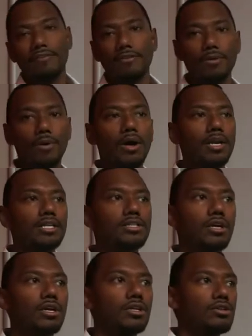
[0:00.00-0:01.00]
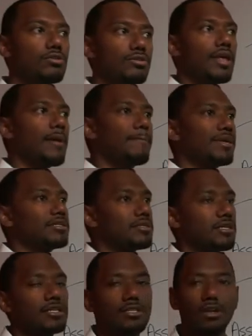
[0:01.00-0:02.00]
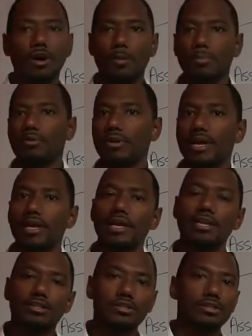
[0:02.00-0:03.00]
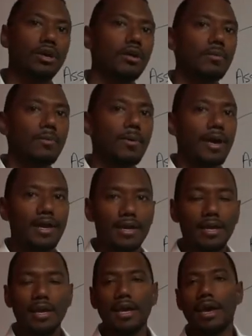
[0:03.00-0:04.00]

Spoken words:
Everyone is going to do their business and operate in a certain way.